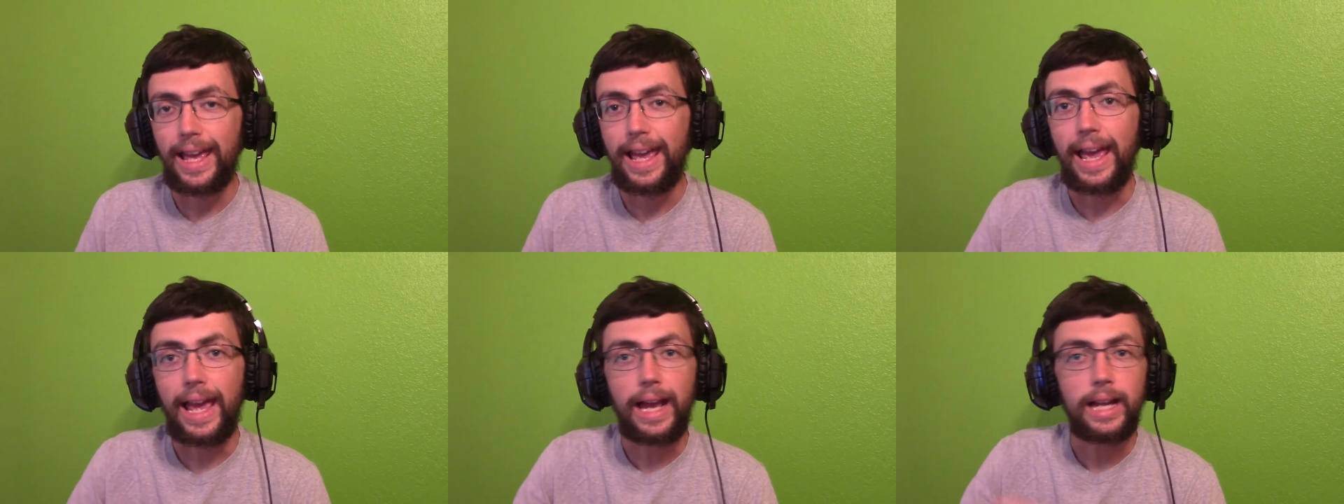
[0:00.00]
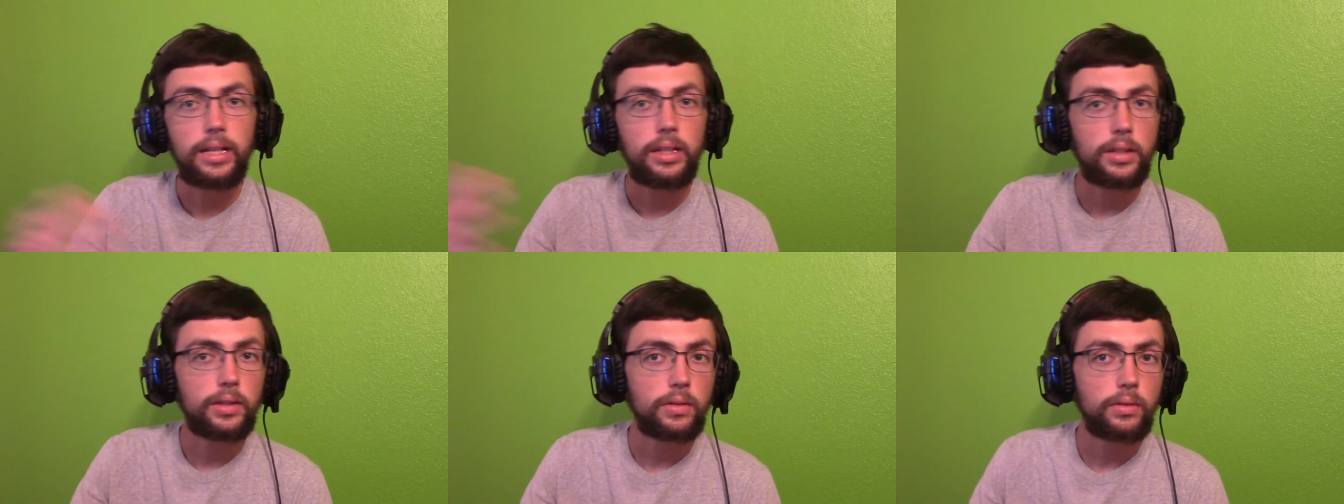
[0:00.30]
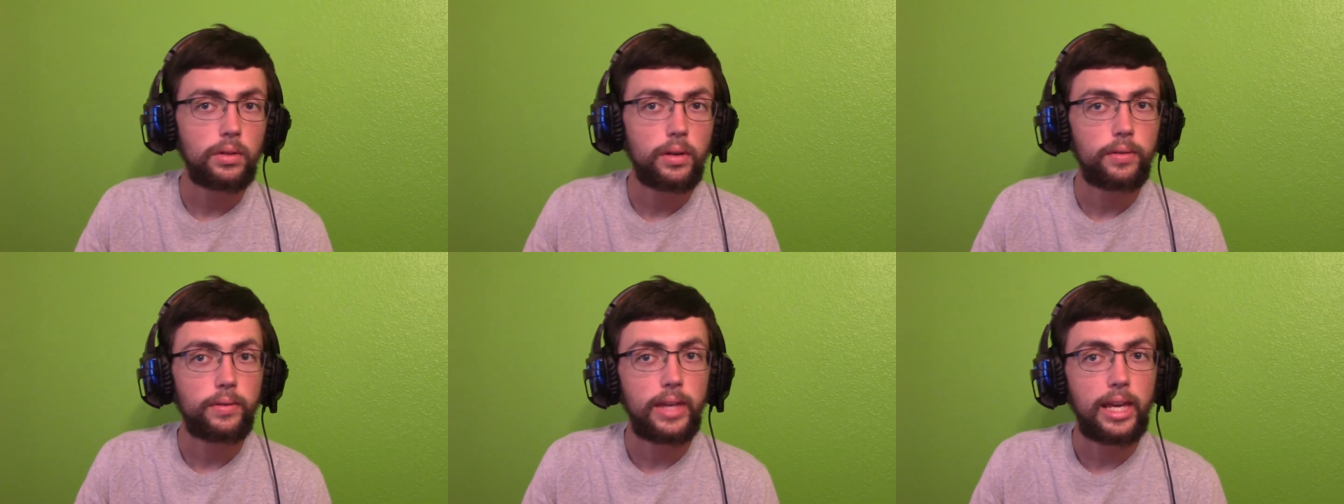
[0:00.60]
any
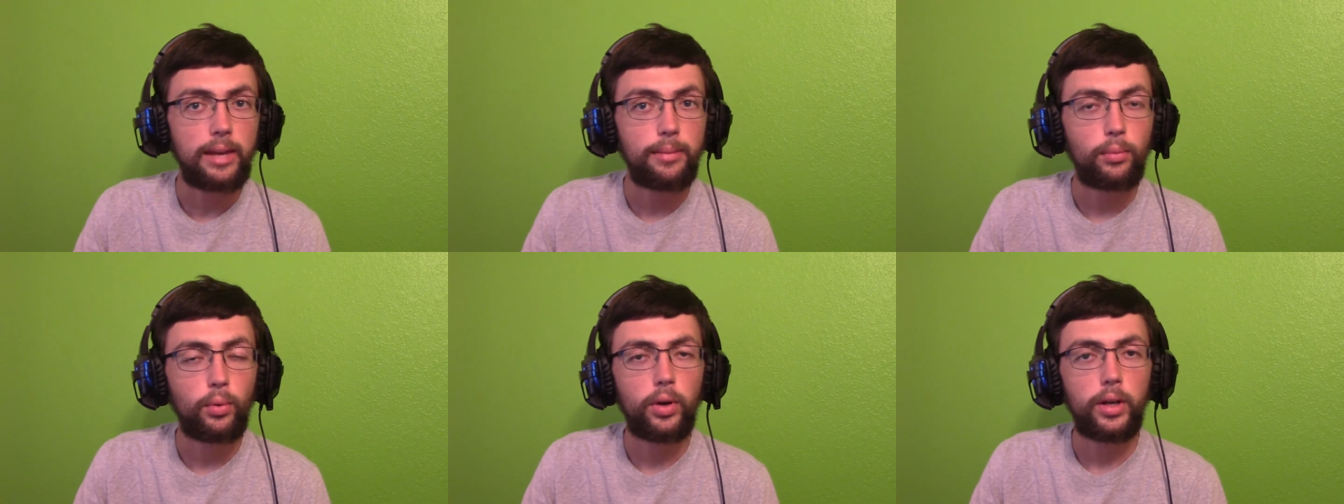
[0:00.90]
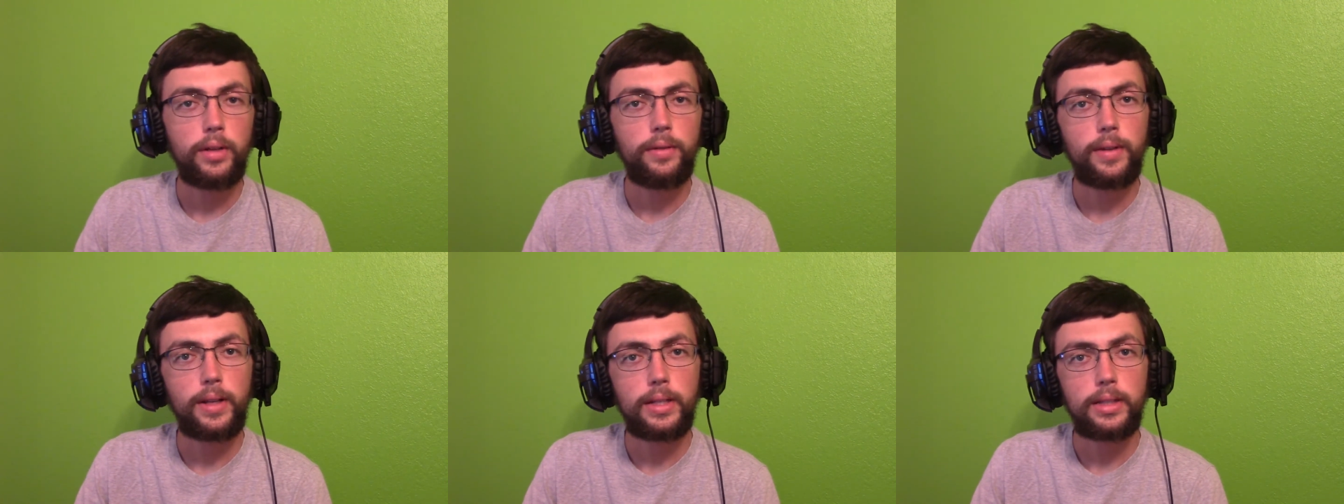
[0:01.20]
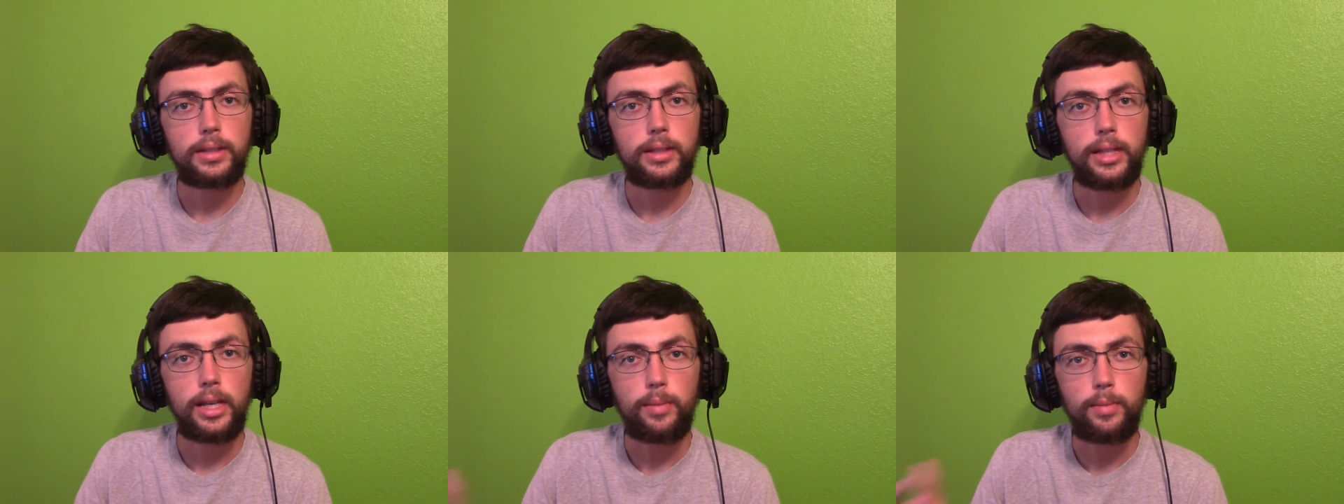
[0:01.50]
sort of Game Boy
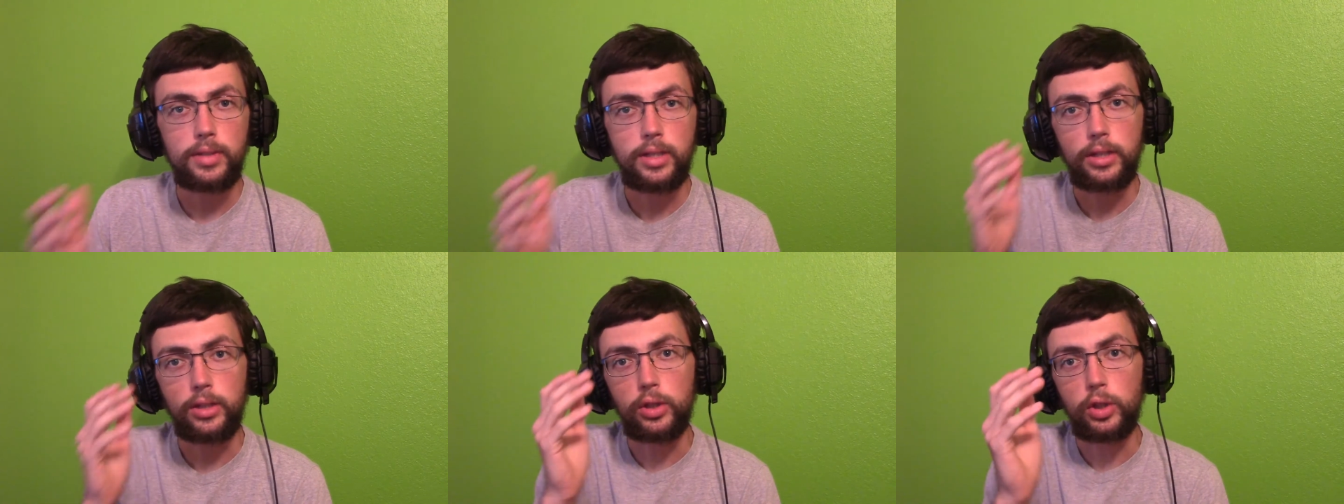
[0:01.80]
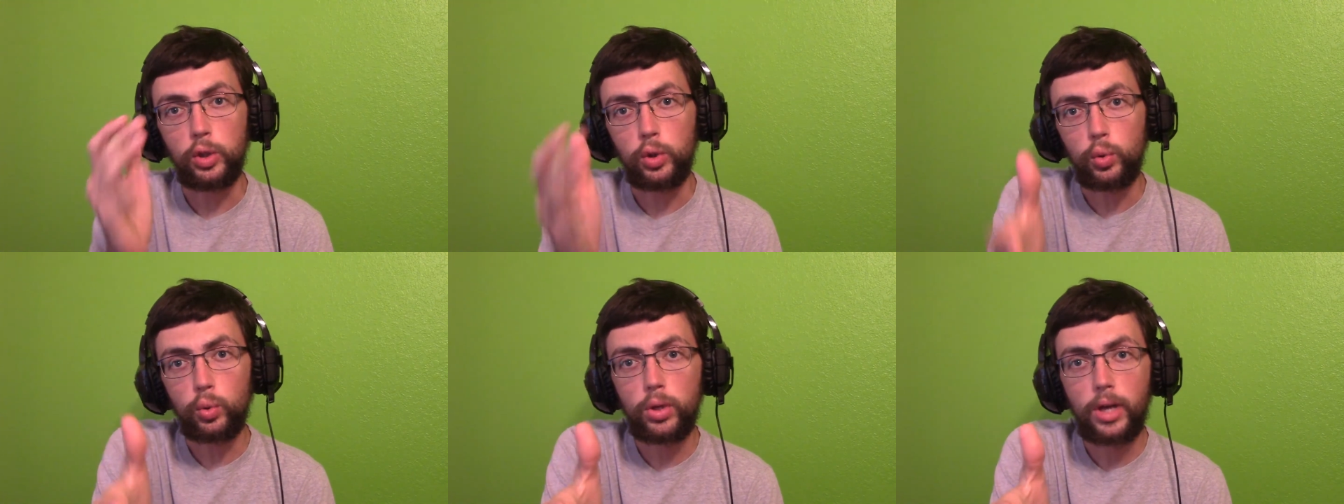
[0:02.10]
Advance games that you